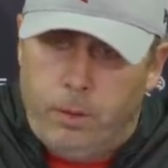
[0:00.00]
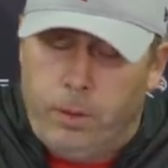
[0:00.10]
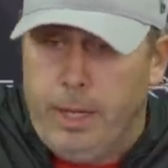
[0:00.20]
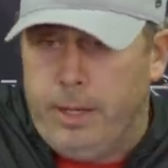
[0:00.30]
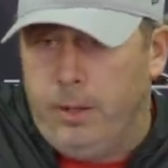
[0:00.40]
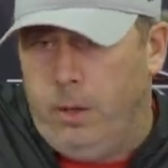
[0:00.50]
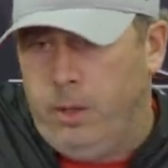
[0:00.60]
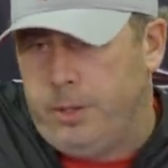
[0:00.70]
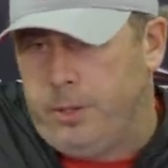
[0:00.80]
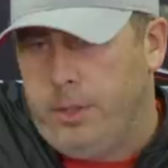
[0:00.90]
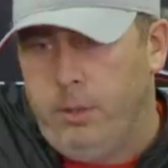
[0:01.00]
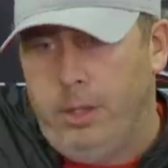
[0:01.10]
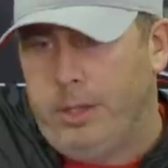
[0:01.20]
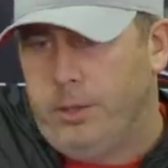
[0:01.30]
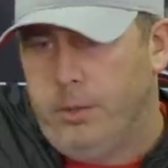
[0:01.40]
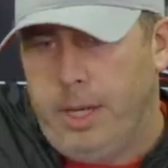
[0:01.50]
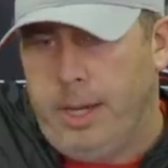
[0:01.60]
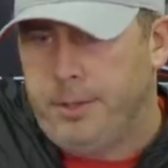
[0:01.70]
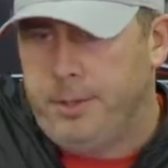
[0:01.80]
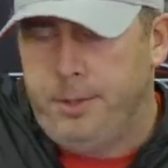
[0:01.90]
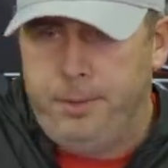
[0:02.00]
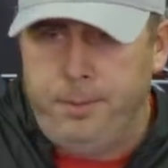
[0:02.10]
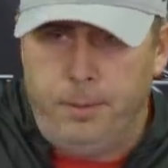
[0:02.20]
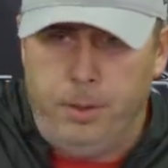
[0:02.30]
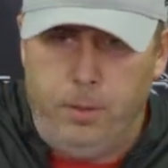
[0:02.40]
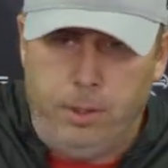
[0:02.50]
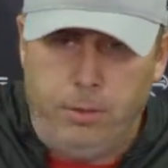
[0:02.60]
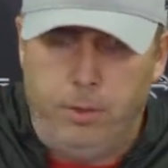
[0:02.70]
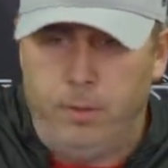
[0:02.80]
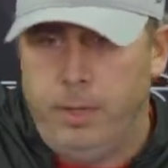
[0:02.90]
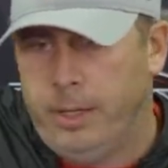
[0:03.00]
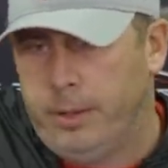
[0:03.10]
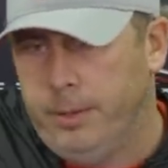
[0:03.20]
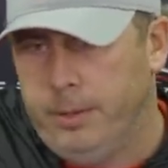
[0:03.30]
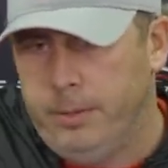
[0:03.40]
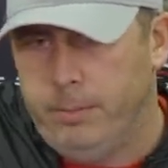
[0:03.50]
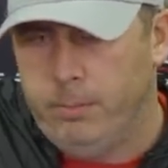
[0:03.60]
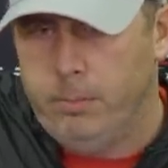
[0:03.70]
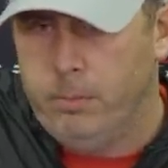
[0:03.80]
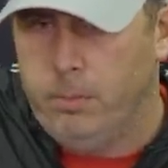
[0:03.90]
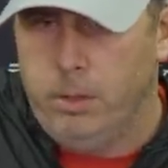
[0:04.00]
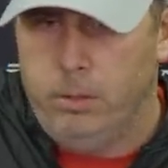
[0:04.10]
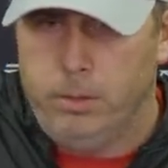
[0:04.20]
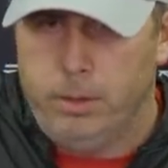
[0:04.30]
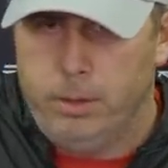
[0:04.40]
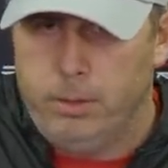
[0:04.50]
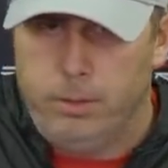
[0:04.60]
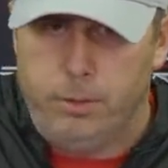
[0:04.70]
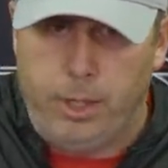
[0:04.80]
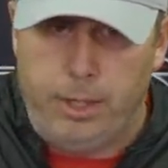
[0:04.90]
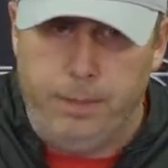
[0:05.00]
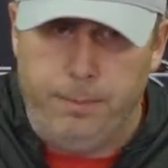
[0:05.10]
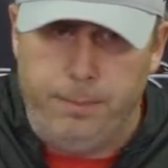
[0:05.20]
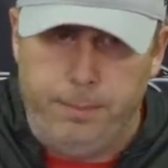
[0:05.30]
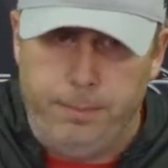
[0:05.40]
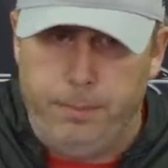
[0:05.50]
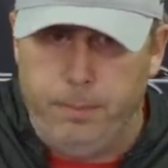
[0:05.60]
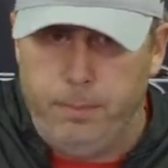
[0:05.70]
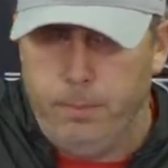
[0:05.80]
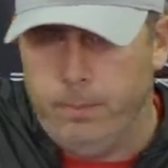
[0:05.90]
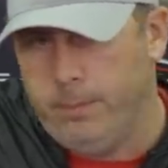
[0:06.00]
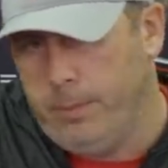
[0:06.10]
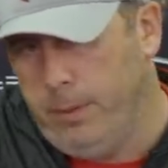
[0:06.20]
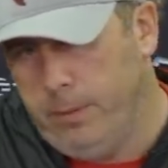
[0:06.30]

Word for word: Well, yeah, no, it's really two guys. You know, he goes over there and, you know, trying to you know,